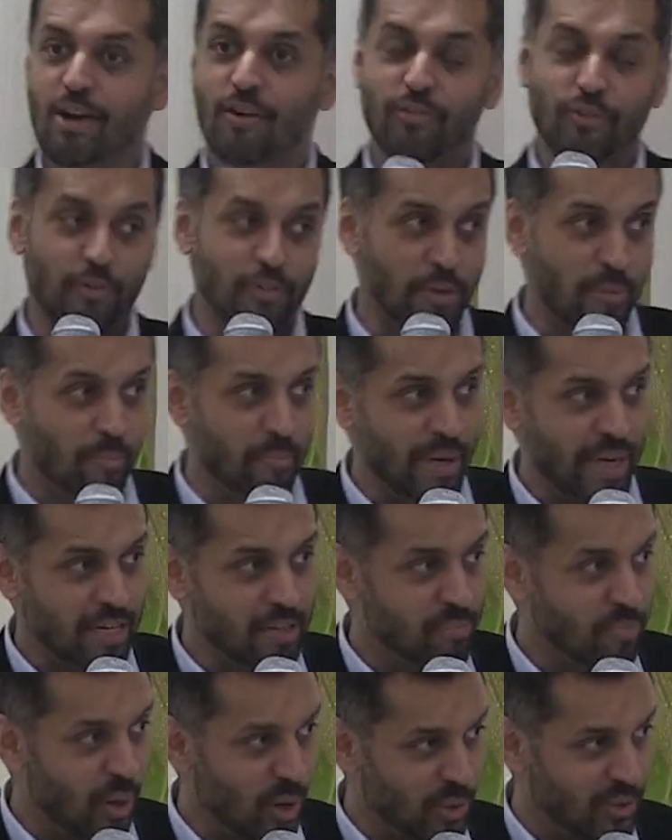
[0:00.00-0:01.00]
for the
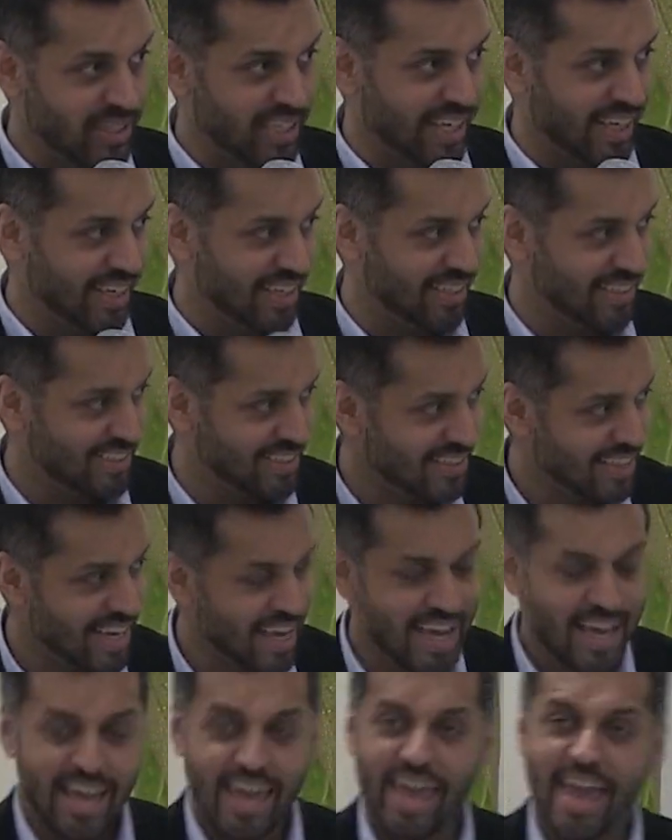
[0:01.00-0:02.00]
big boned kids.
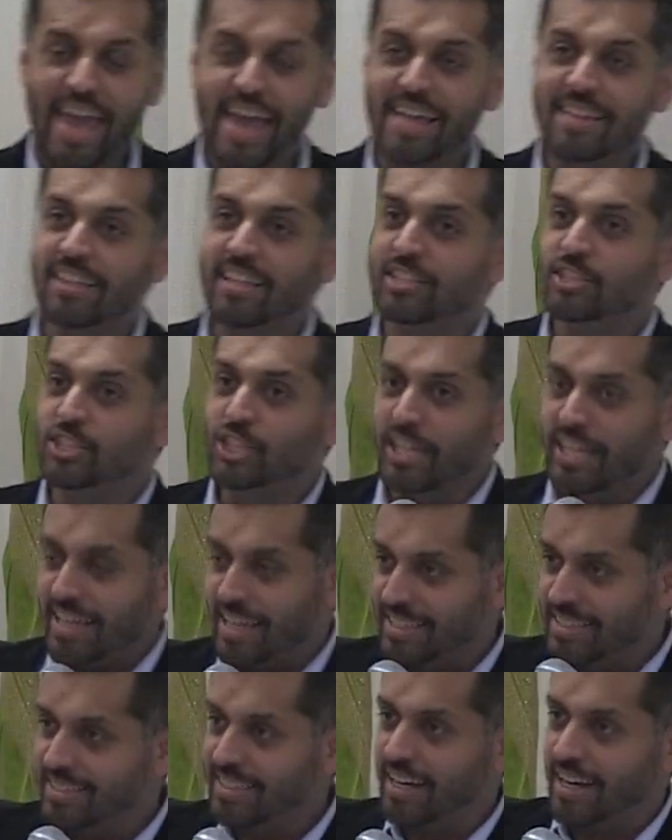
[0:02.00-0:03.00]
And the
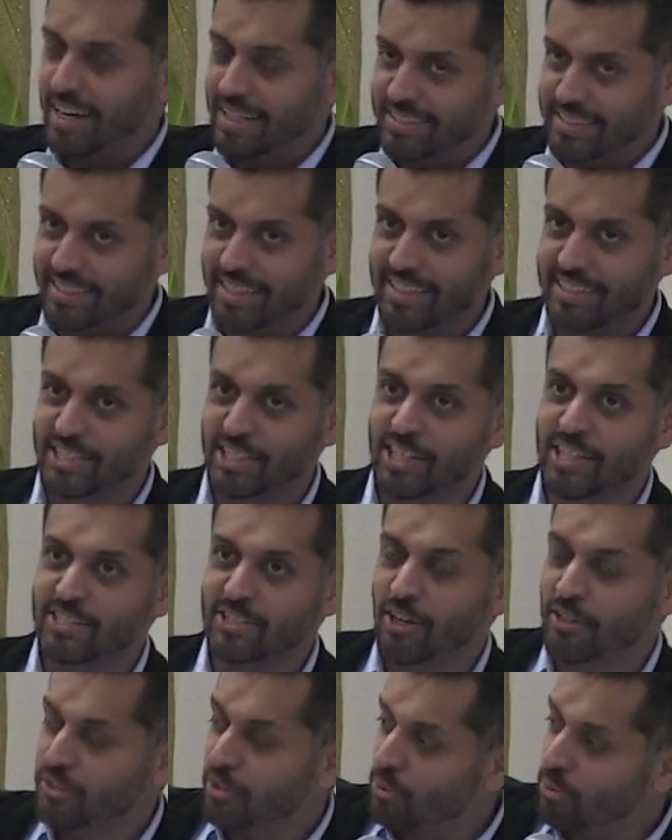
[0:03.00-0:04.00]
jeans, the Husky jeans
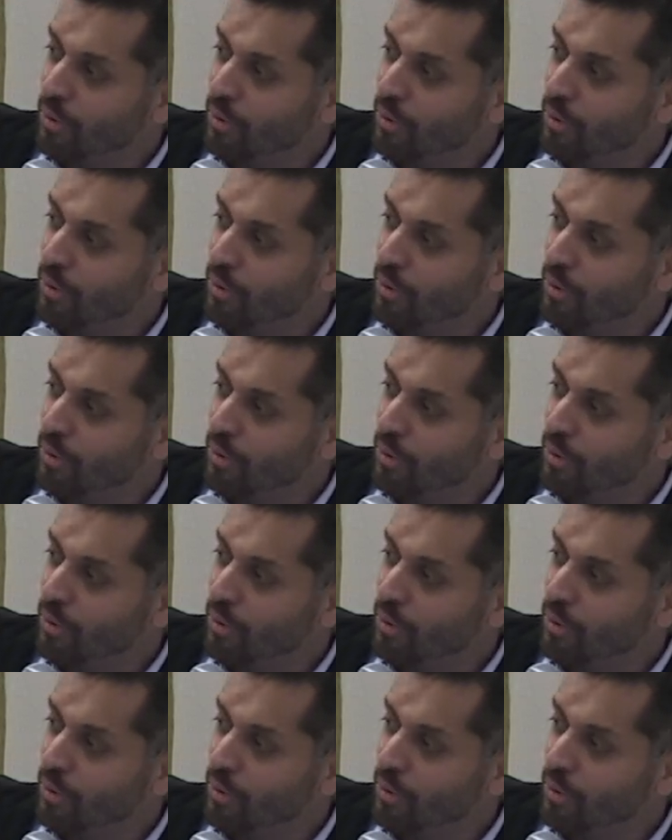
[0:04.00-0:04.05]
on the